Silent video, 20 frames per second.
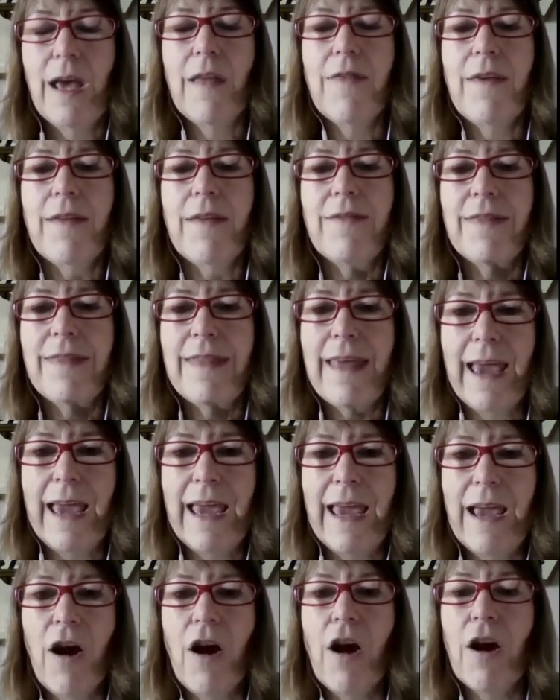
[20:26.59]
that
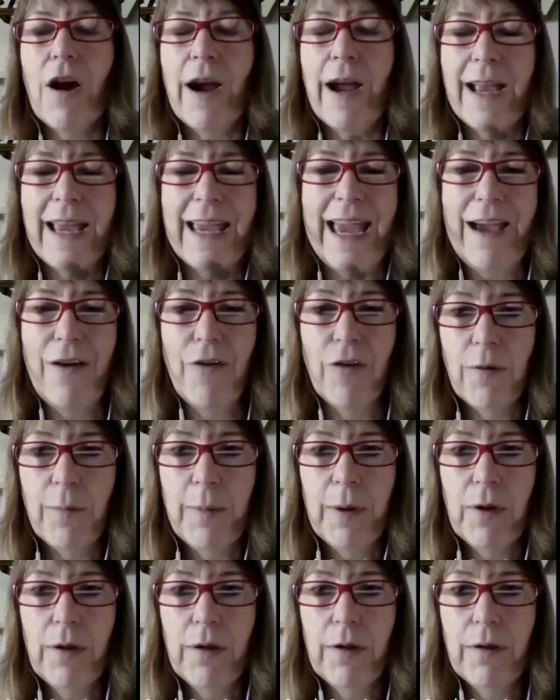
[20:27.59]
they are
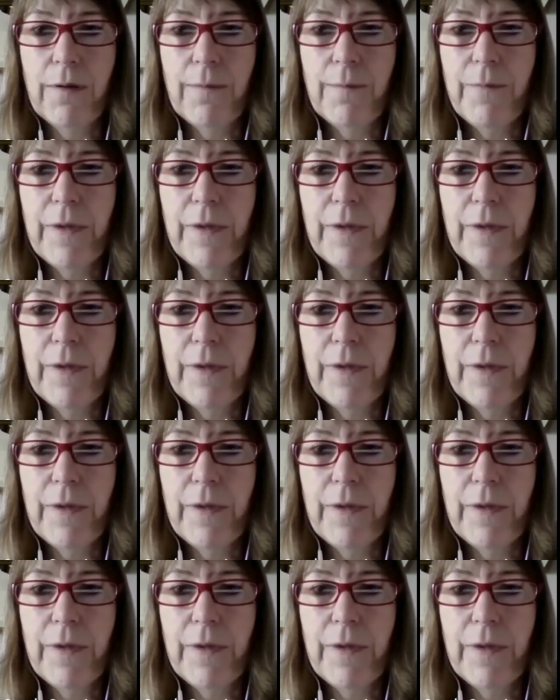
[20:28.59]
accountable